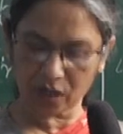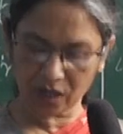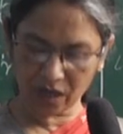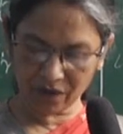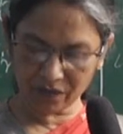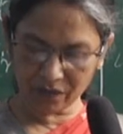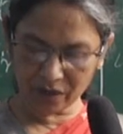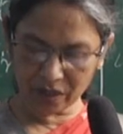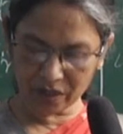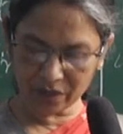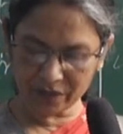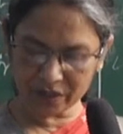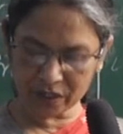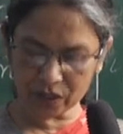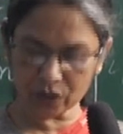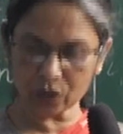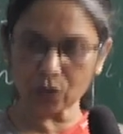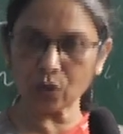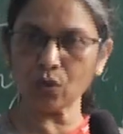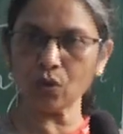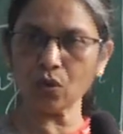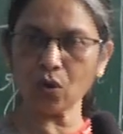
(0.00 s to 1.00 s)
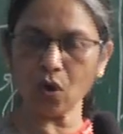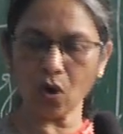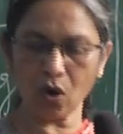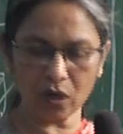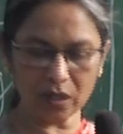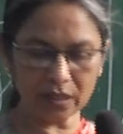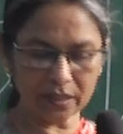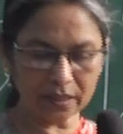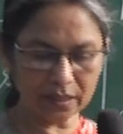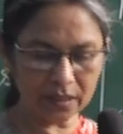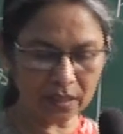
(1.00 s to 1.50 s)
covered with snow
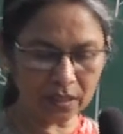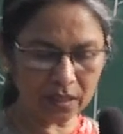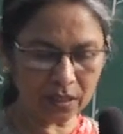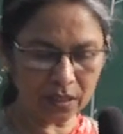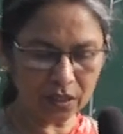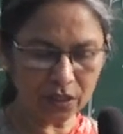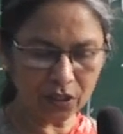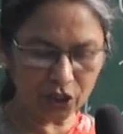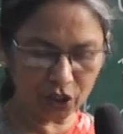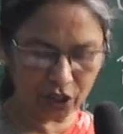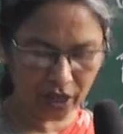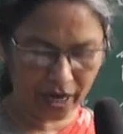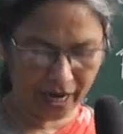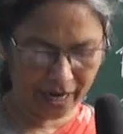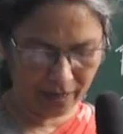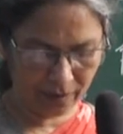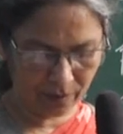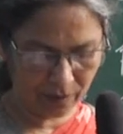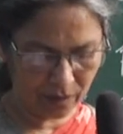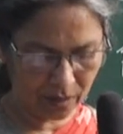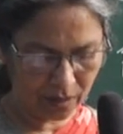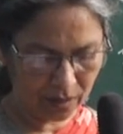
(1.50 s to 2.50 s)
all the time.